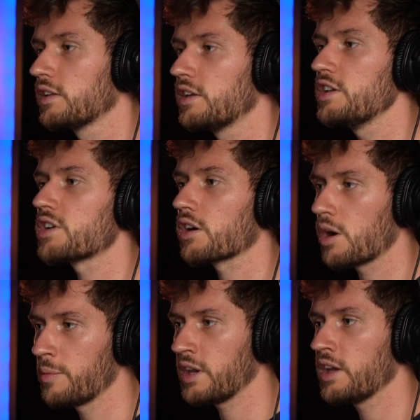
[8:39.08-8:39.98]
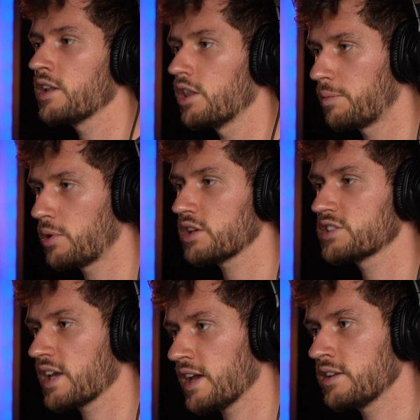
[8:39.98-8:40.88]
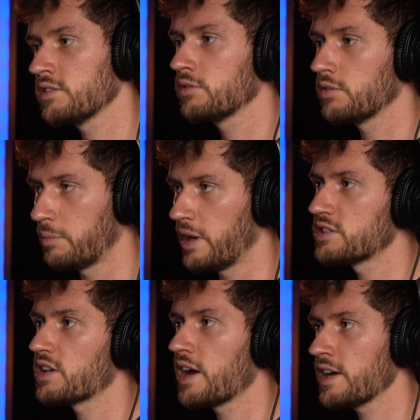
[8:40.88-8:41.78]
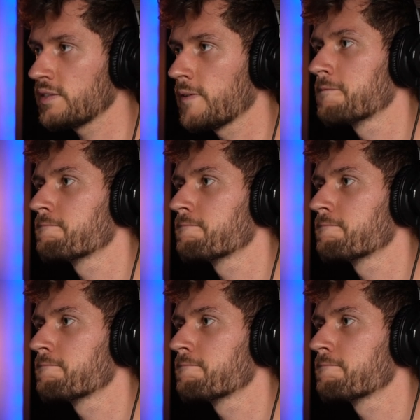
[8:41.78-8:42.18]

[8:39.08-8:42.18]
Keys are coming in and the Plucks again. Bassline.